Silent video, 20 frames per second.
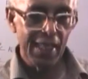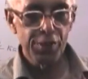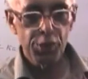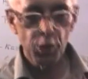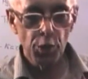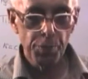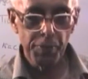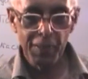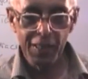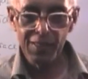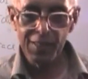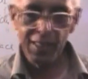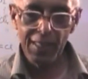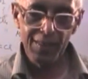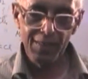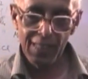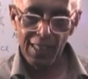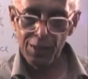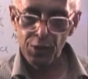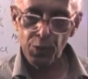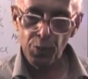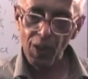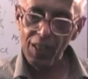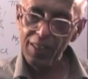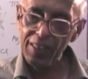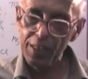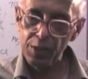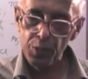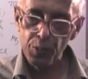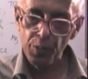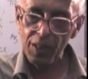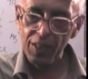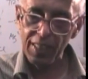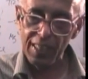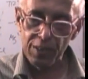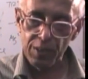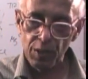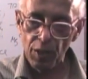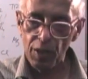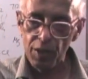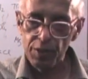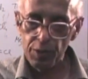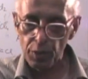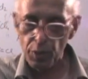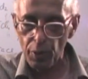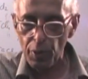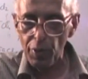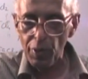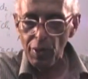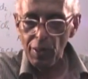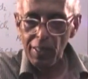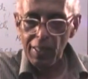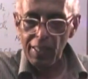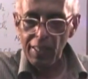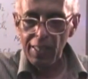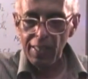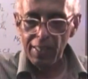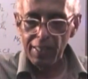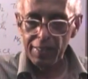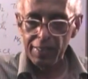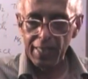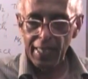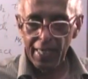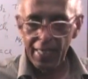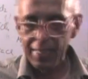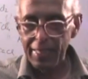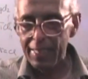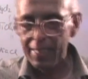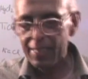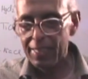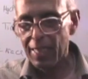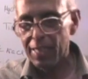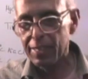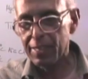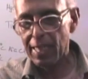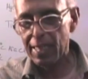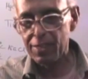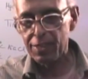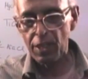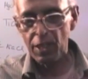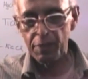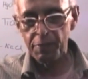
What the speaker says: H2P6, H1 has gone, so the inert gas